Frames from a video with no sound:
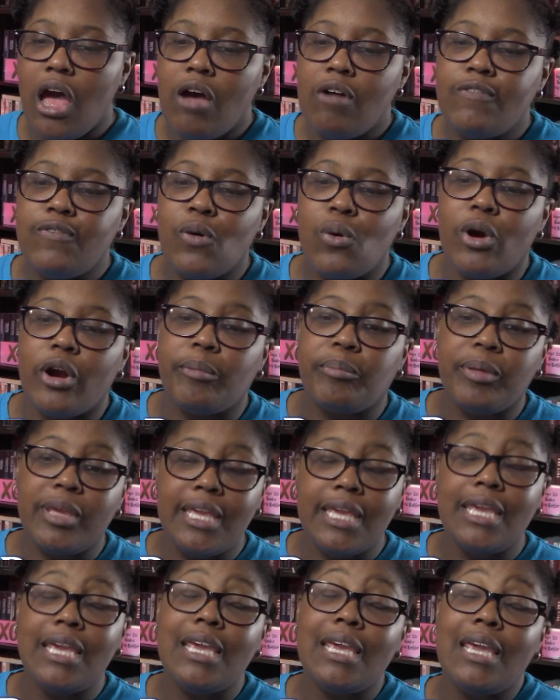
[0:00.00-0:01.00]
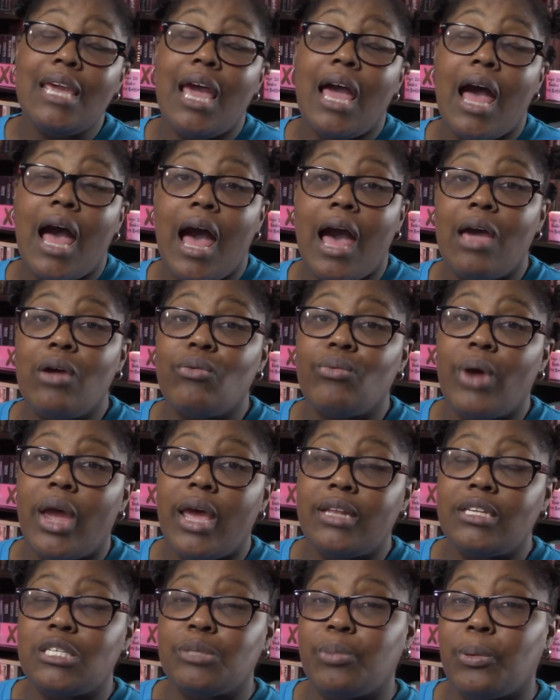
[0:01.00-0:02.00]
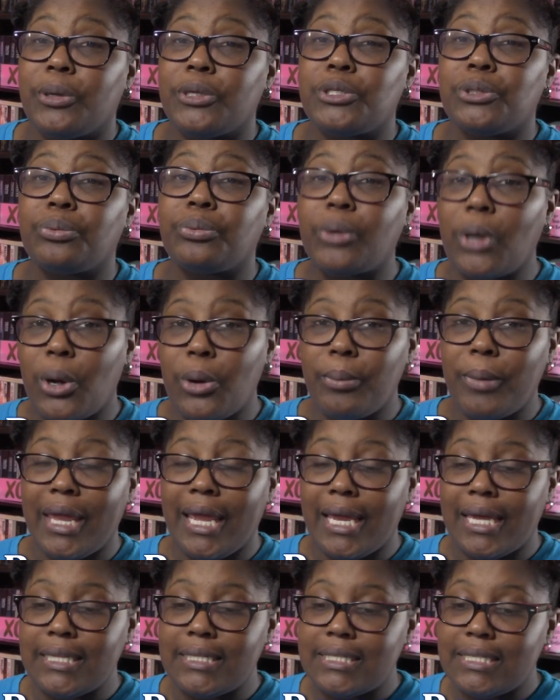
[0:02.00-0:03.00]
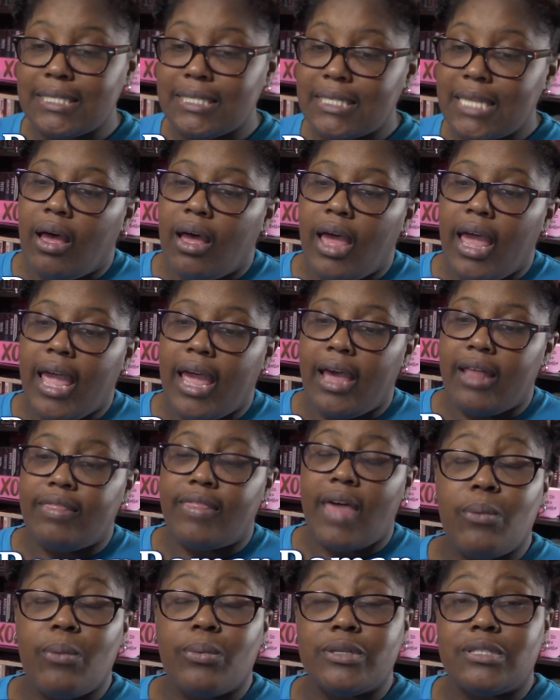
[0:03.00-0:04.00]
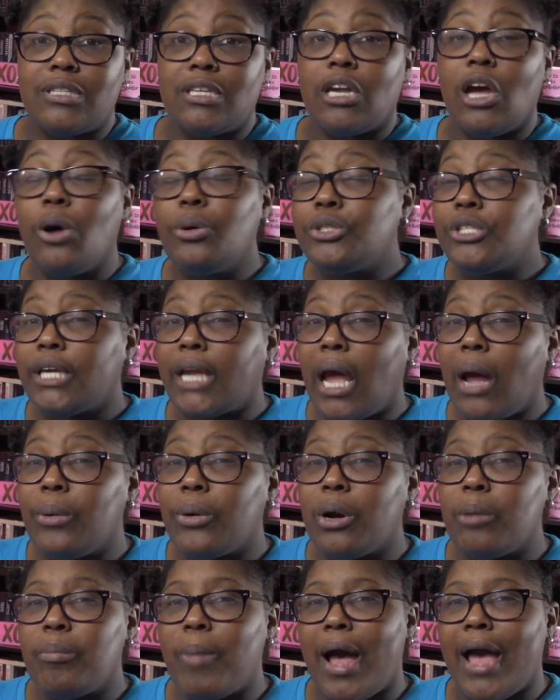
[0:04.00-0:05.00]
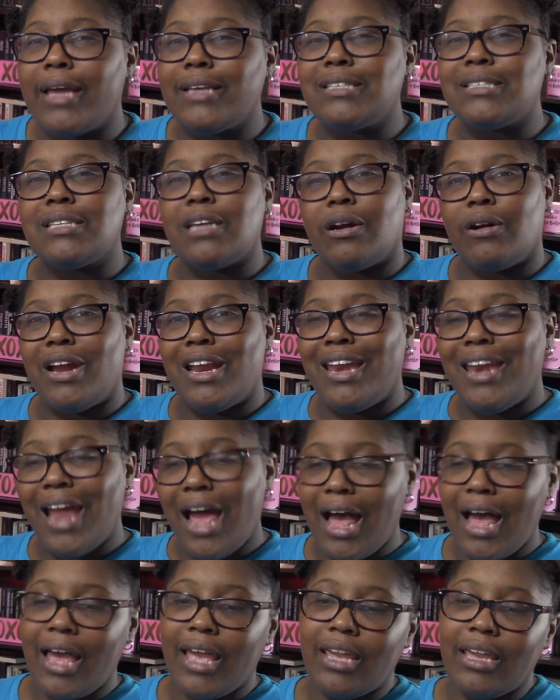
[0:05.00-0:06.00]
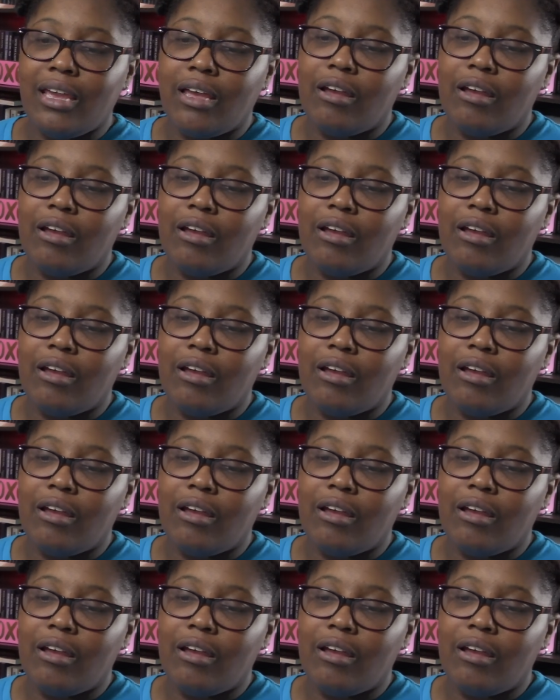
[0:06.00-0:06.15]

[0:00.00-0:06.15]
For P, I read Sports Romance, and was The Coaching Hour by Sara Nye.